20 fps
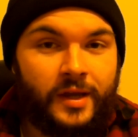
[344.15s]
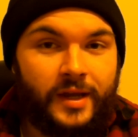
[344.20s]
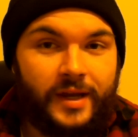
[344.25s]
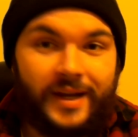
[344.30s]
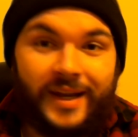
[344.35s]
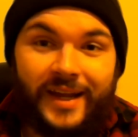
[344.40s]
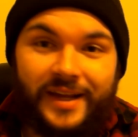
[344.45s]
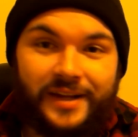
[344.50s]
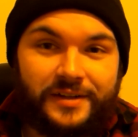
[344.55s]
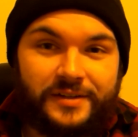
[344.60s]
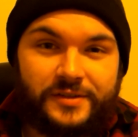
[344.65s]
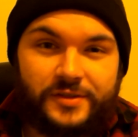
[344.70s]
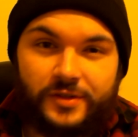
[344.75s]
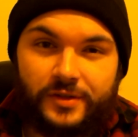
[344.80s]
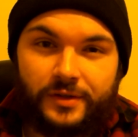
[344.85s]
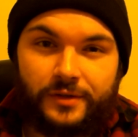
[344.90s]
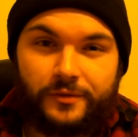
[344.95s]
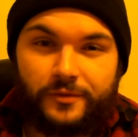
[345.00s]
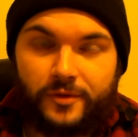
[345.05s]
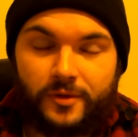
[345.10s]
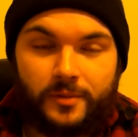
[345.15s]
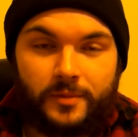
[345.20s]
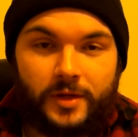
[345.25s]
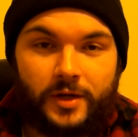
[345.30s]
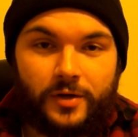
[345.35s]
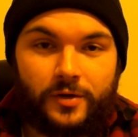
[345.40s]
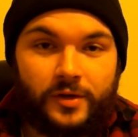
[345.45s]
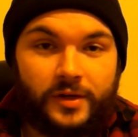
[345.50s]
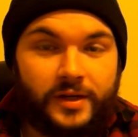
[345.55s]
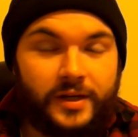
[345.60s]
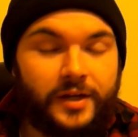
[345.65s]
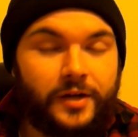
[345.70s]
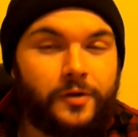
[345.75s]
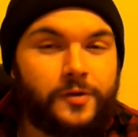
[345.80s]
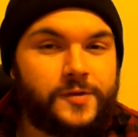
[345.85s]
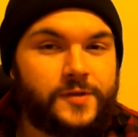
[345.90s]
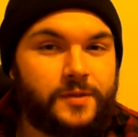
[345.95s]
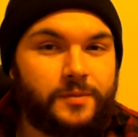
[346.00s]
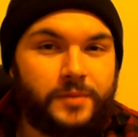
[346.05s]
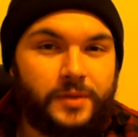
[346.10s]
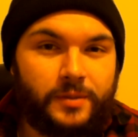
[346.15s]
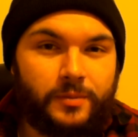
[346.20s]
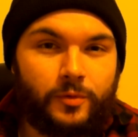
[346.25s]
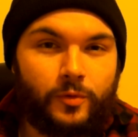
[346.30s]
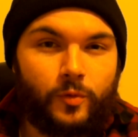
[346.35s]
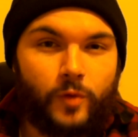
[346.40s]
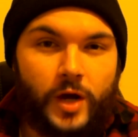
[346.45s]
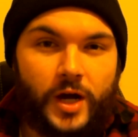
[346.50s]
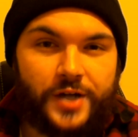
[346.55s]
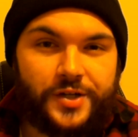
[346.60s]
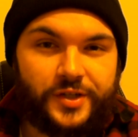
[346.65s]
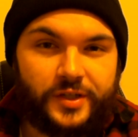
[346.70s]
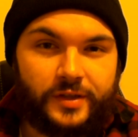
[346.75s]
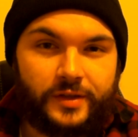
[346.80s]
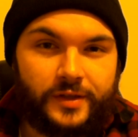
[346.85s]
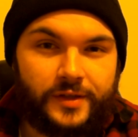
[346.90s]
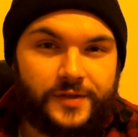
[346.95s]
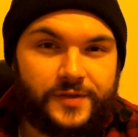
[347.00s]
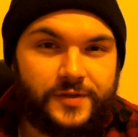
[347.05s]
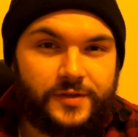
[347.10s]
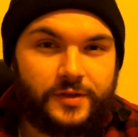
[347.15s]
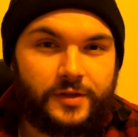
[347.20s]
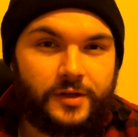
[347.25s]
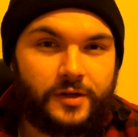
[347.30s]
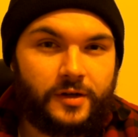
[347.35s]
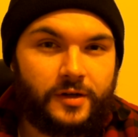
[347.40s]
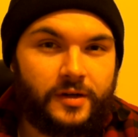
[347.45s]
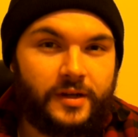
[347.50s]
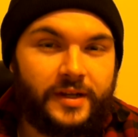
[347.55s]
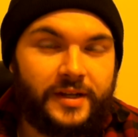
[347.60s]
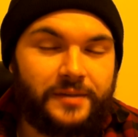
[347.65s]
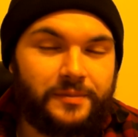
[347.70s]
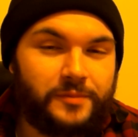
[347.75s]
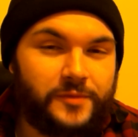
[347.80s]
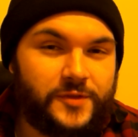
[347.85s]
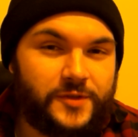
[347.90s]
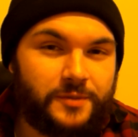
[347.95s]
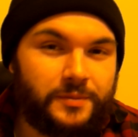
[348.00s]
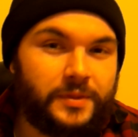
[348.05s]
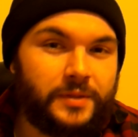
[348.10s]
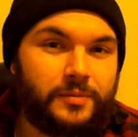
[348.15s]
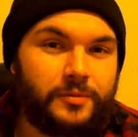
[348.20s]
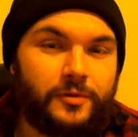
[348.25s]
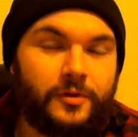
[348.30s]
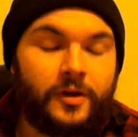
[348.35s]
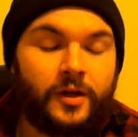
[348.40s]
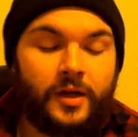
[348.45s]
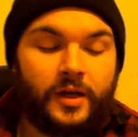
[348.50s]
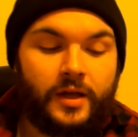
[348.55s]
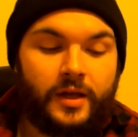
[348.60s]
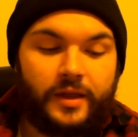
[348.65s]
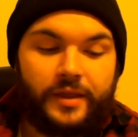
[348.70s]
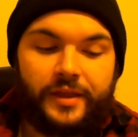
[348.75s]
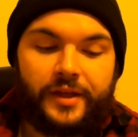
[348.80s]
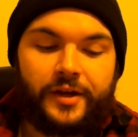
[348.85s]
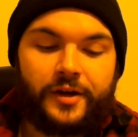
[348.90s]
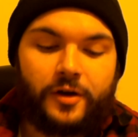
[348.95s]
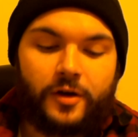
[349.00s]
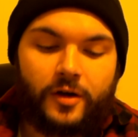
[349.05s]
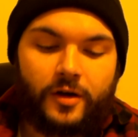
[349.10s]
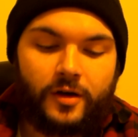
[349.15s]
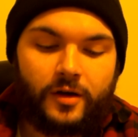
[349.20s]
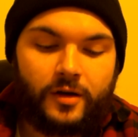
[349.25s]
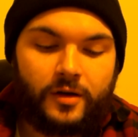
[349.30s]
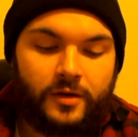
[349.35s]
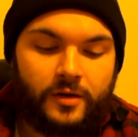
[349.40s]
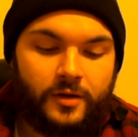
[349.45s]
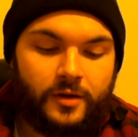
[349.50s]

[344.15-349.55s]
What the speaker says: and I took it for about, and I know some people watching this are, and some people that are